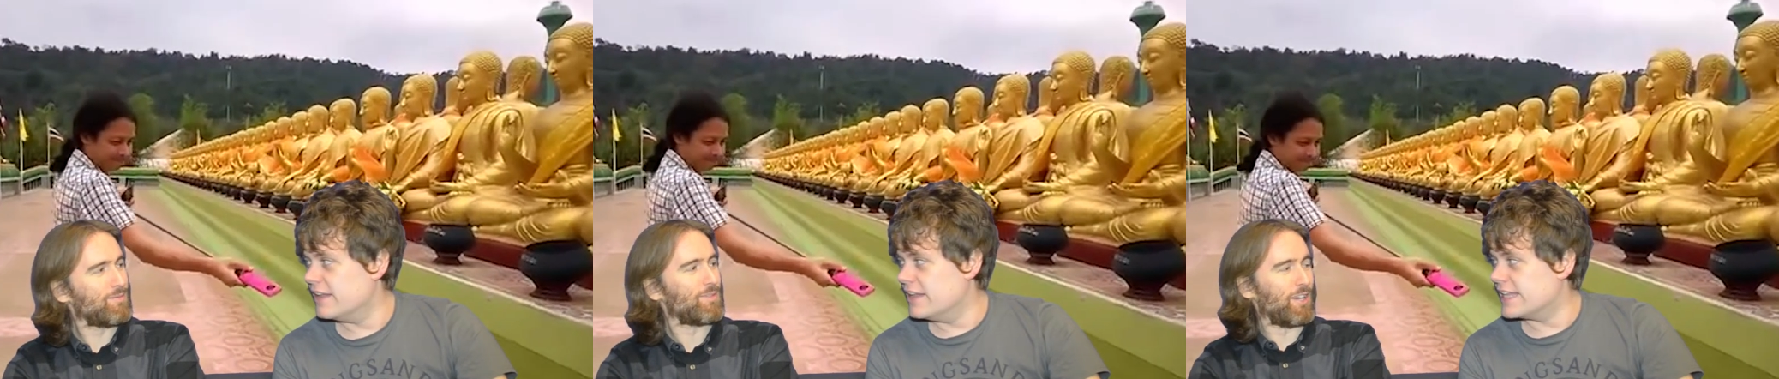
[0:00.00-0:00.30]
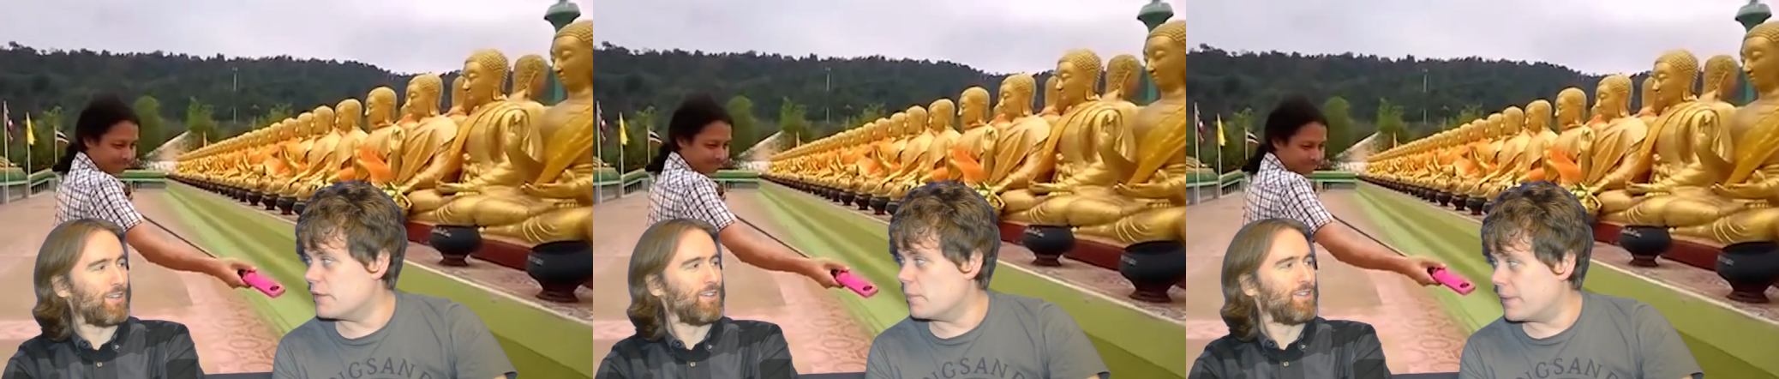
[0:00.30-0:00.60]

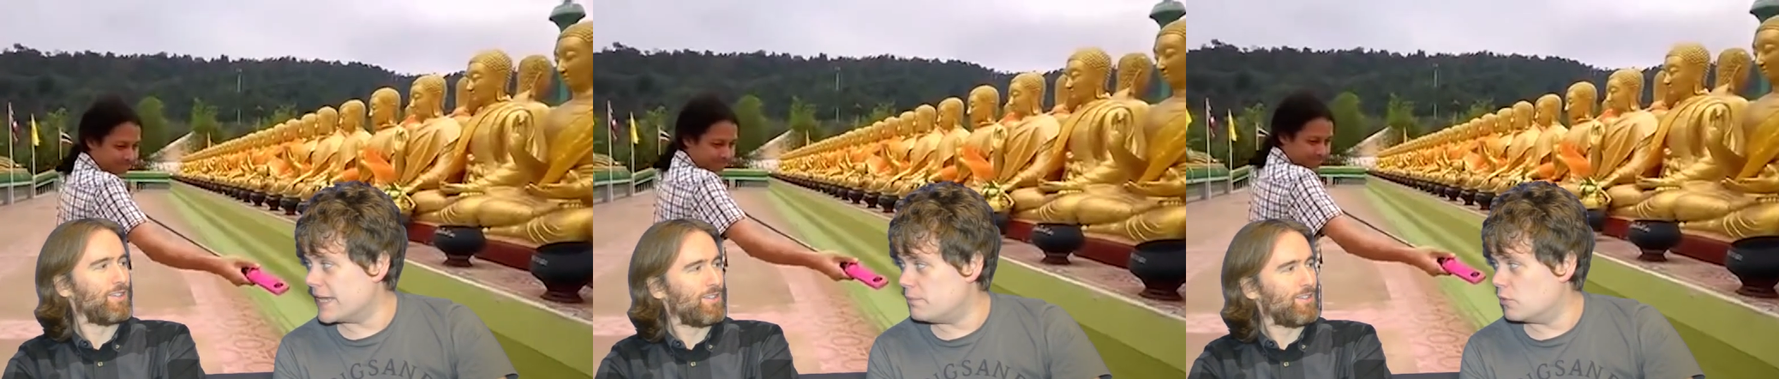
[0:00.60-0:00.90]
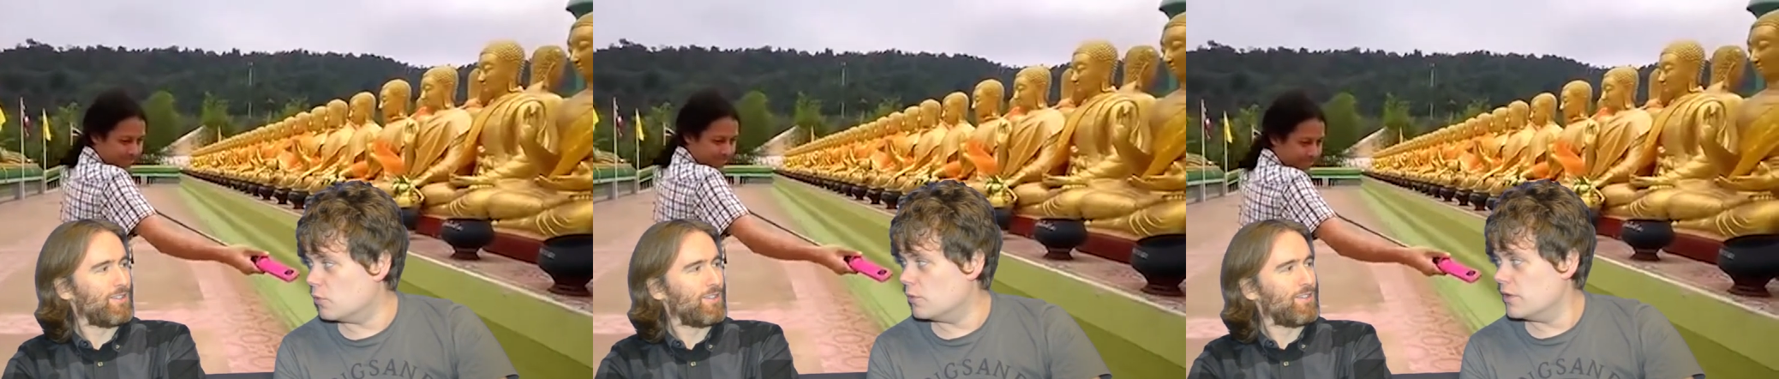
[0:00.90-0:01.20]
Speaker 1: Yeah. There were
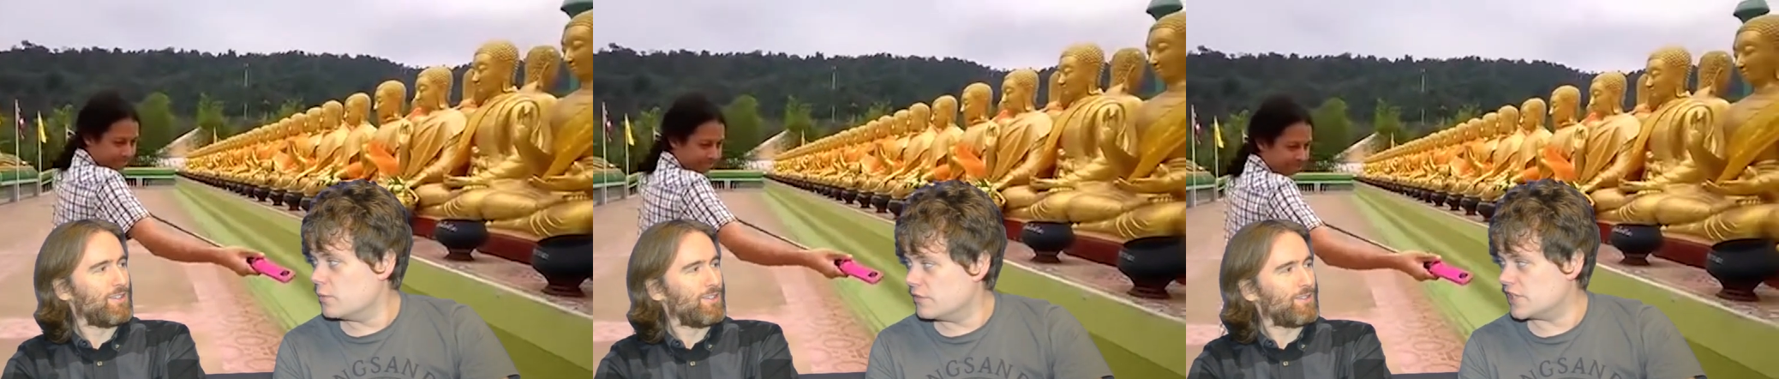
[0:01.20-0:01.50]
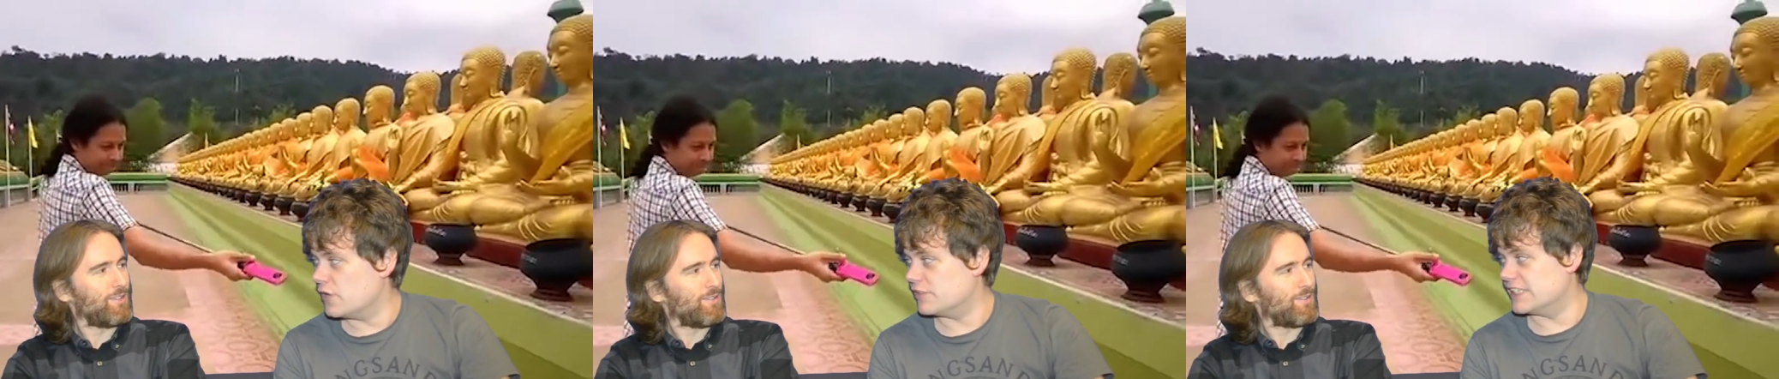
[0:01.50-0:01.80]
people with
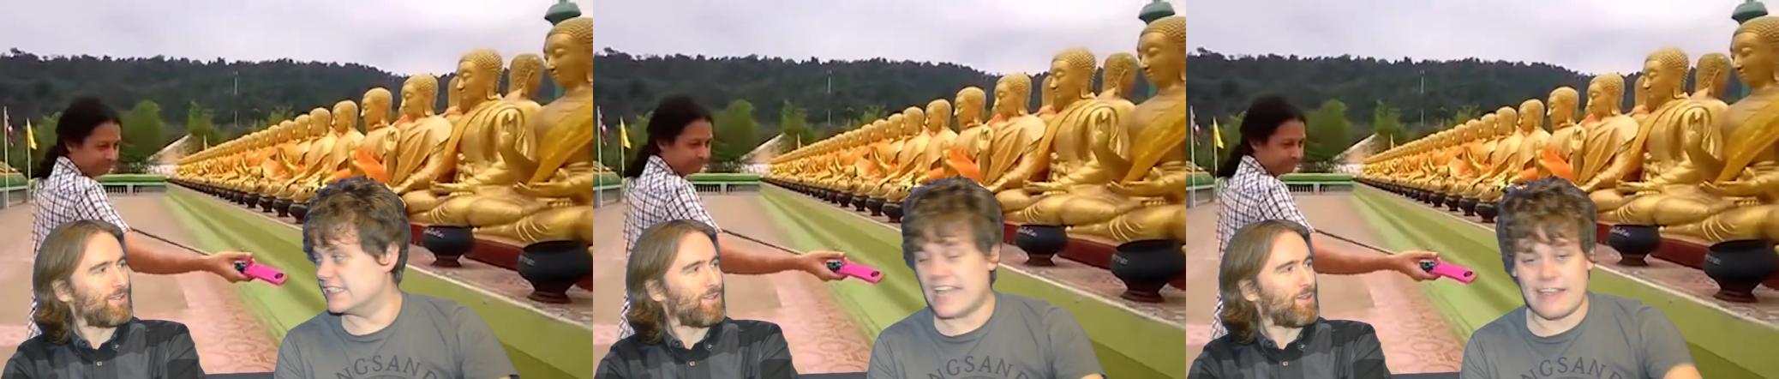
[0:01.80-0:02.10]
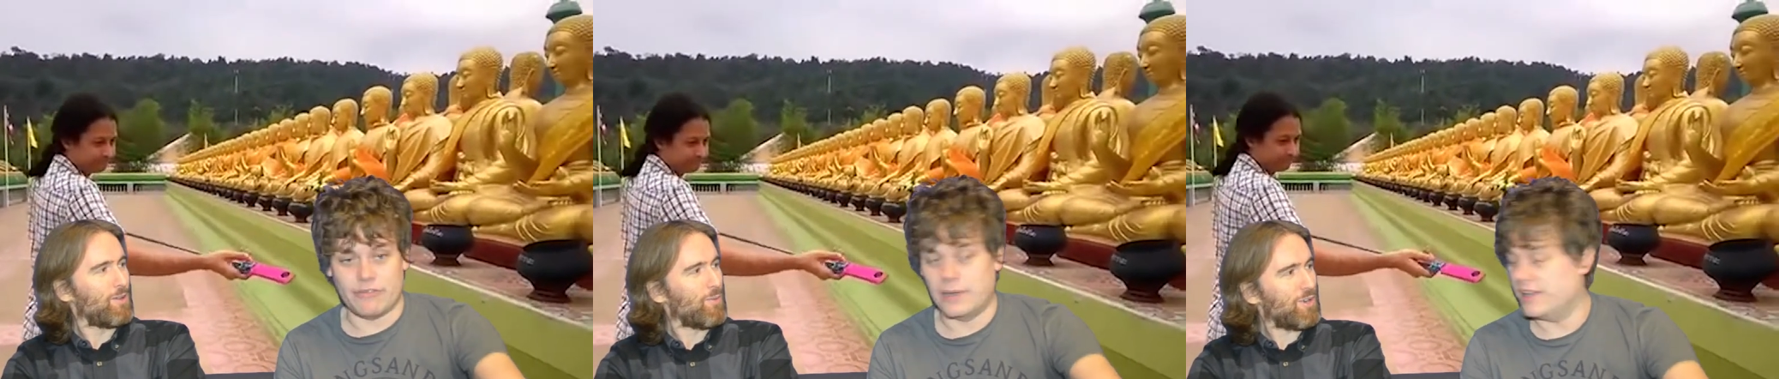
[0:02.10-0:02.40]
selfie sticks
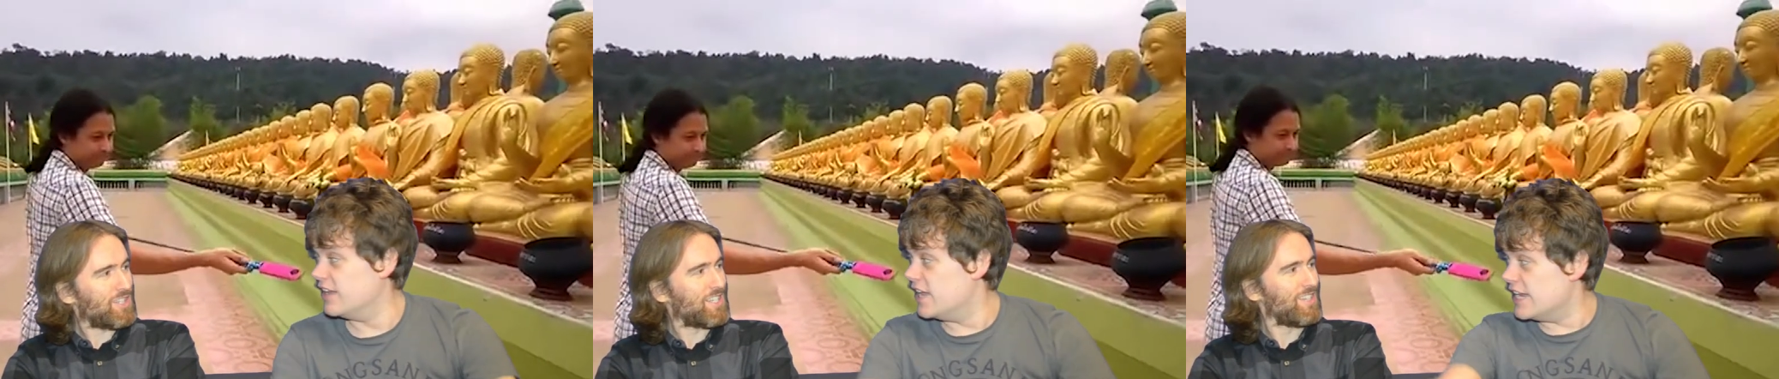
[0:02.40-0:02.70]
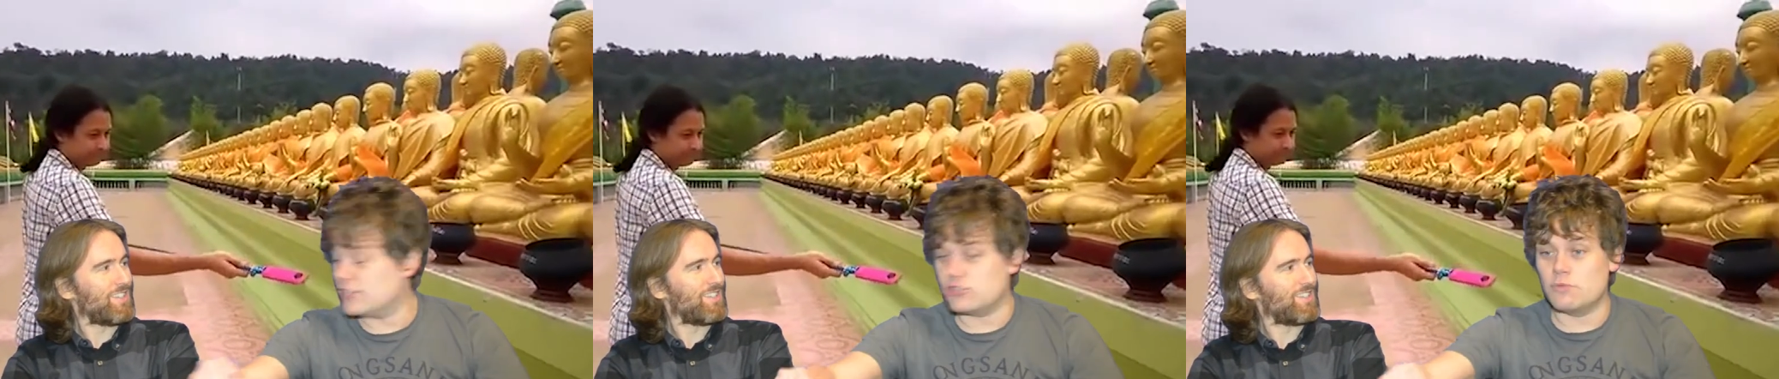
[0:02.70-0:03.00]
everywhere. What?
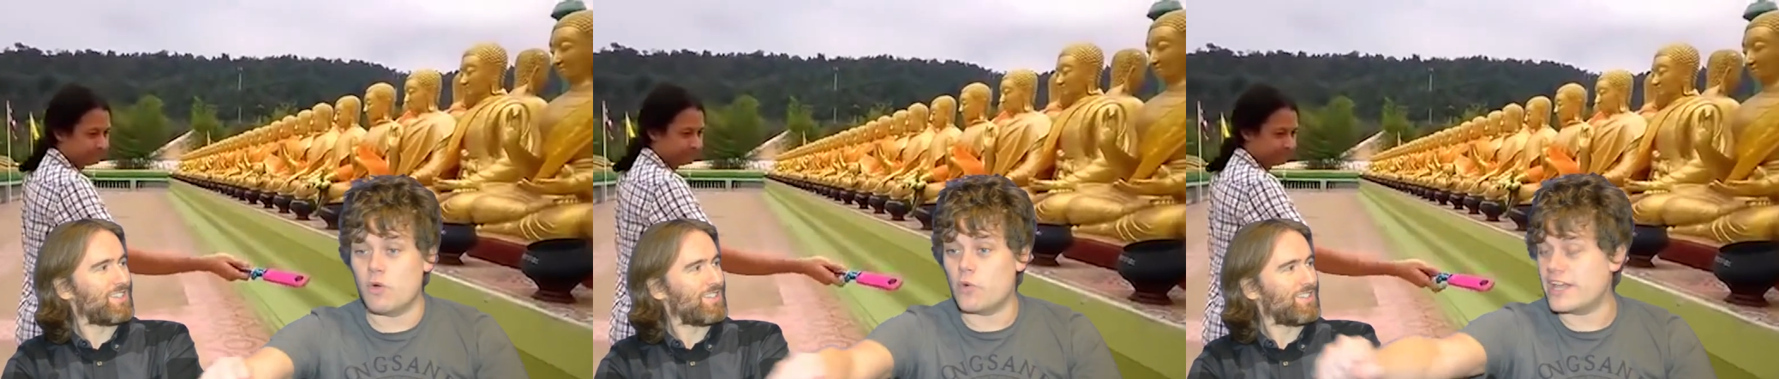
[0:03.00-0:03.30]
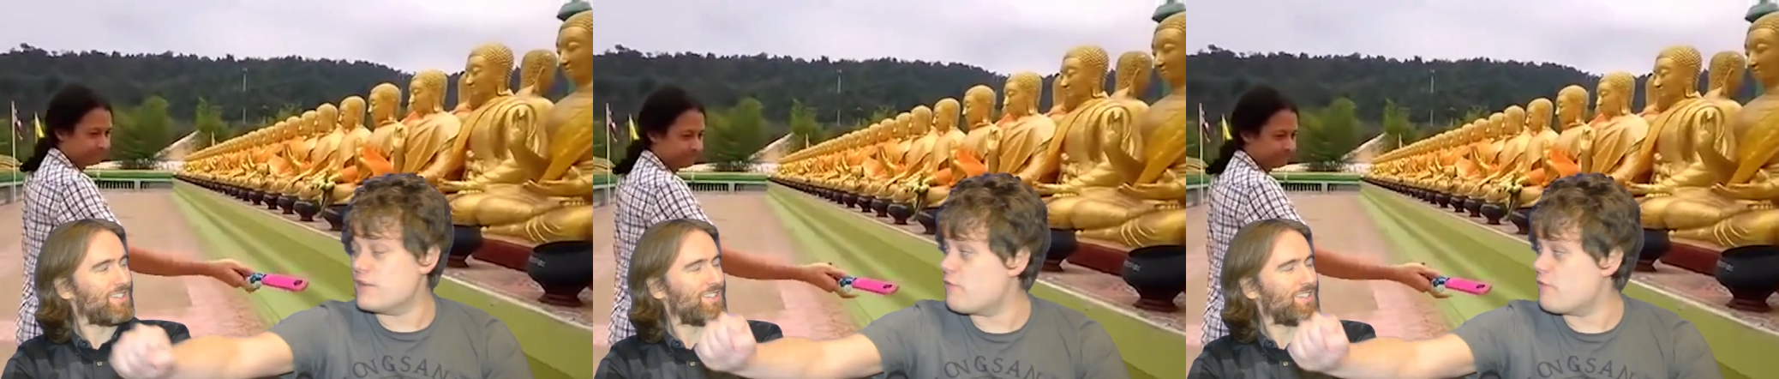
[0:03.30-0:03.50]
Literally walking